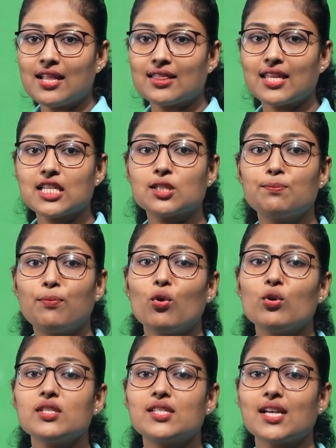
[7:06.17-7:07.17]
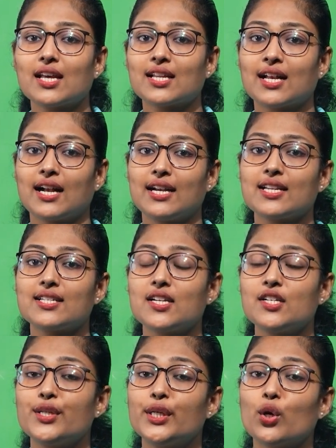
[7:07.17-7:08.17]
these bones are connected